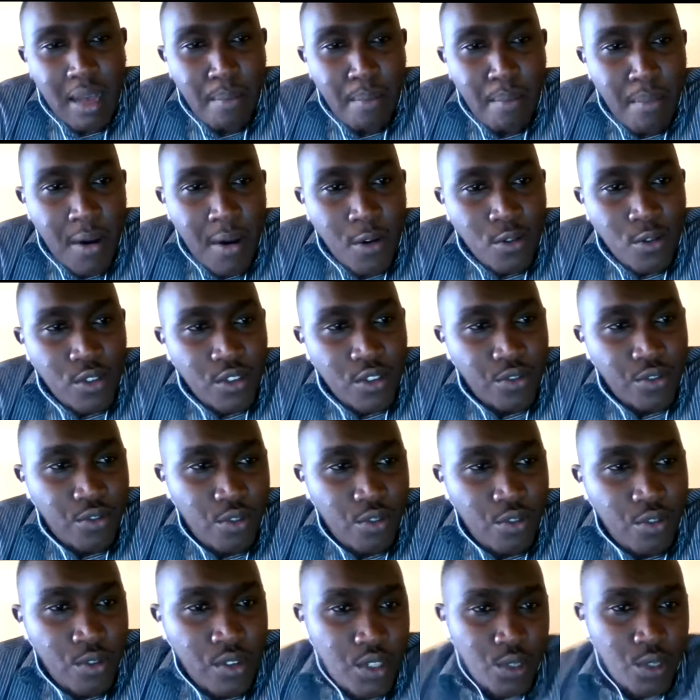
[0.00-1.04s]
about
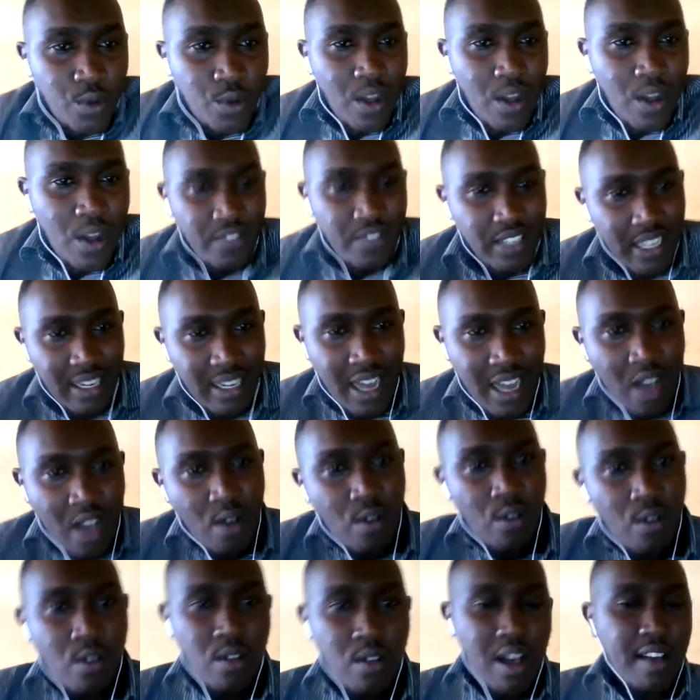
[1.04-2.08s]
food so after
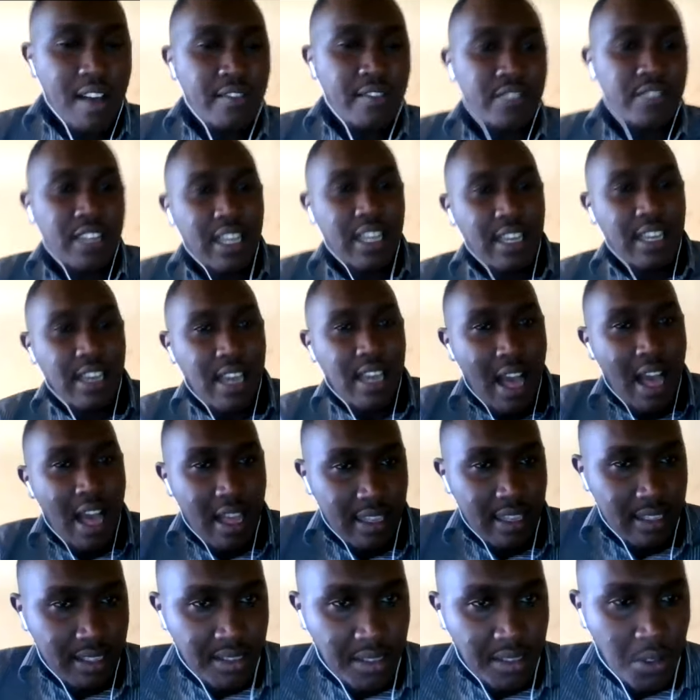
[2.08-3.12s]
now after he
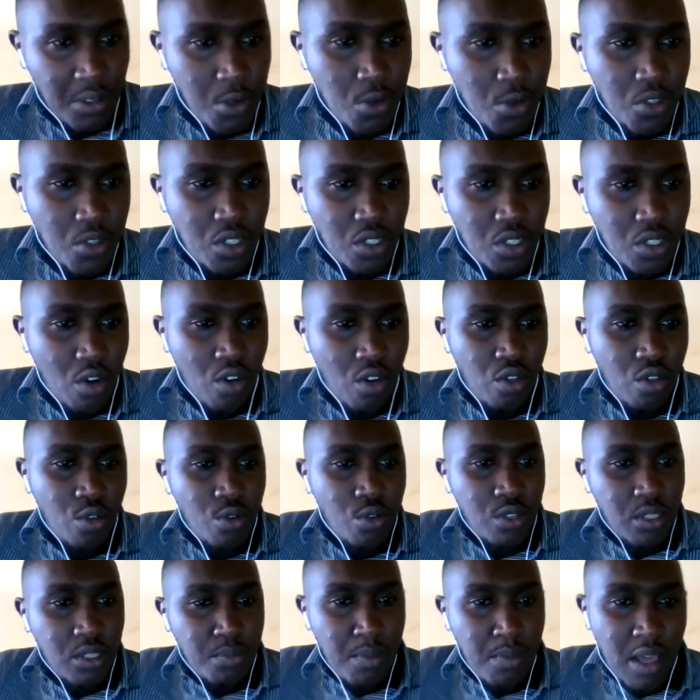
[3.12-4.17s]
has used all
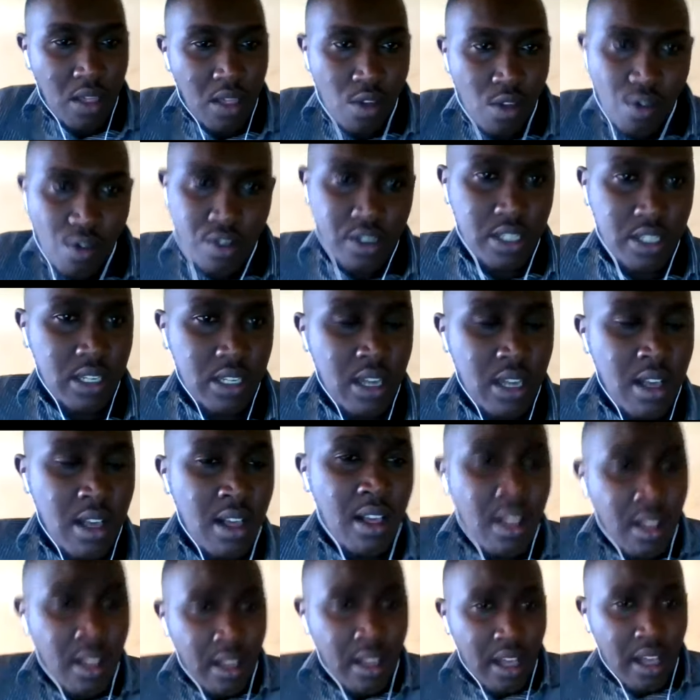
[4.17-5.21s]
those methods
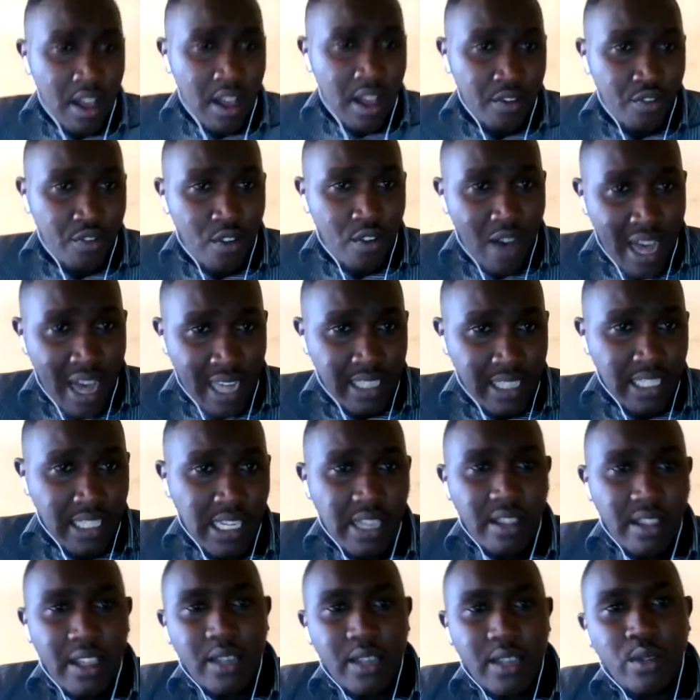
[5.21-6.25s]
uh, for
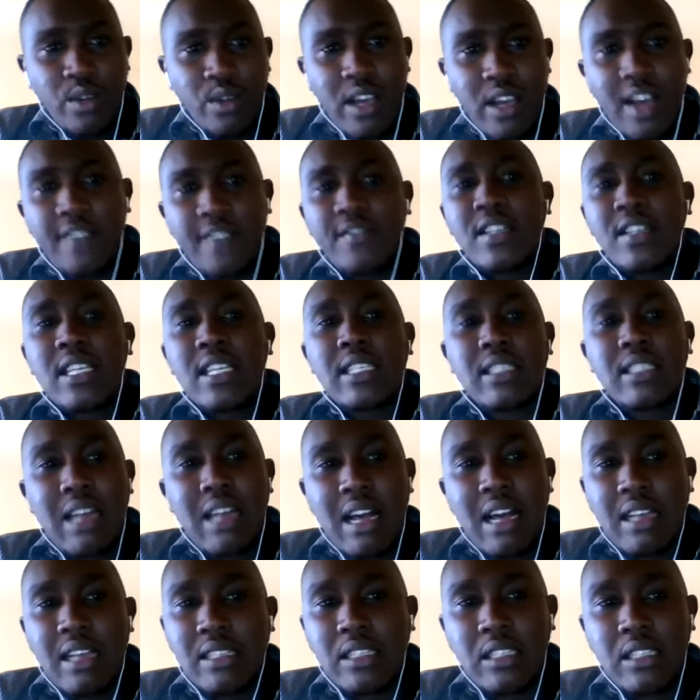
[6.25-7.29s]
hunting that we have
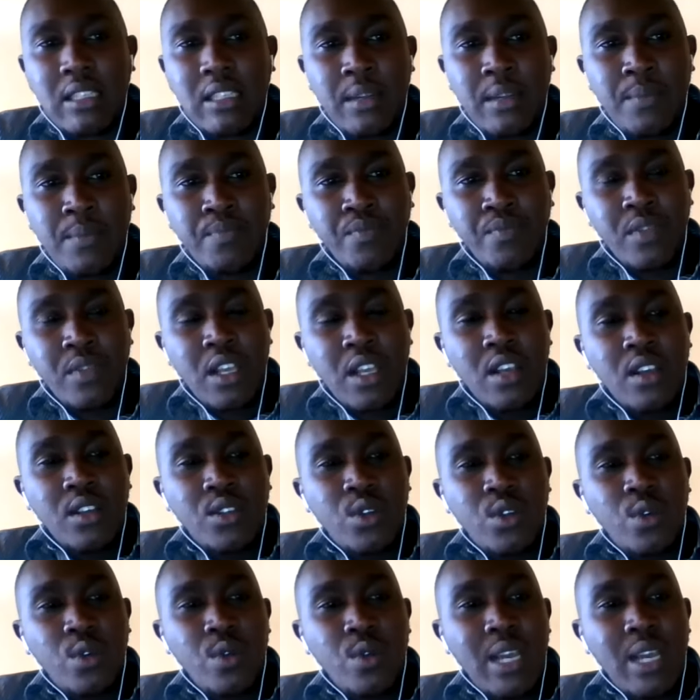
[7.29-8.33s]
discussed
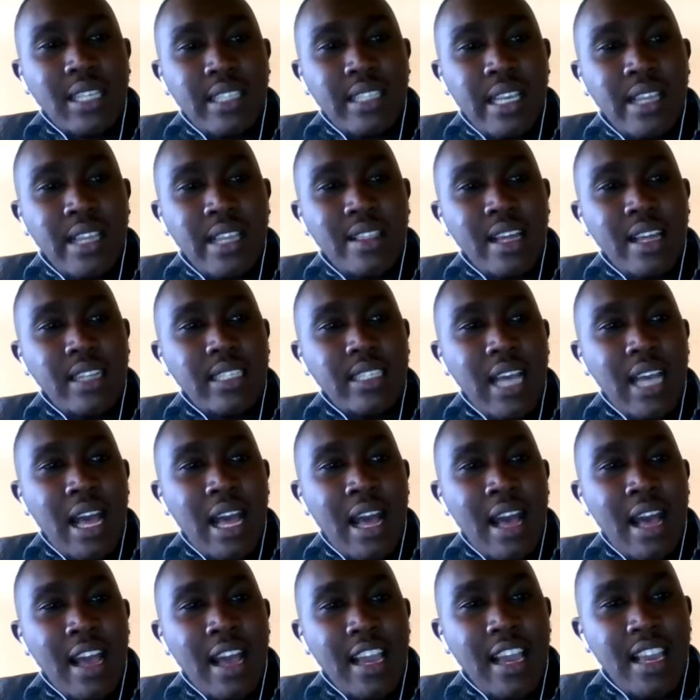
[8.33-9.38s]
so we are saying that
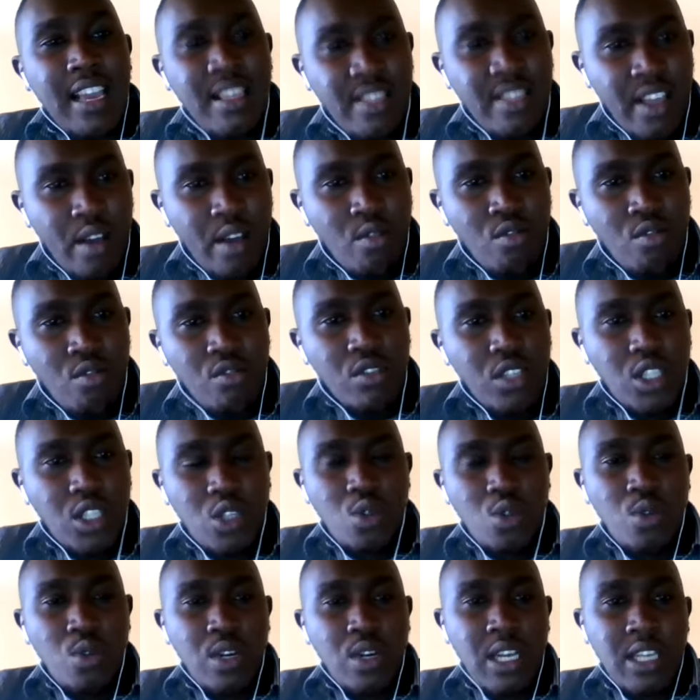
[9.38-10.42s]
uh, in the old
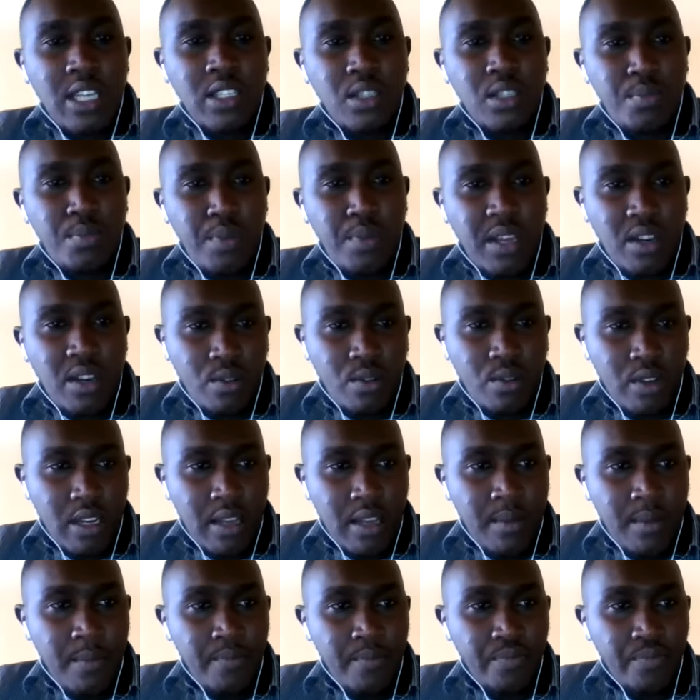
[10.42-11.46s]
Stone Age period, uh,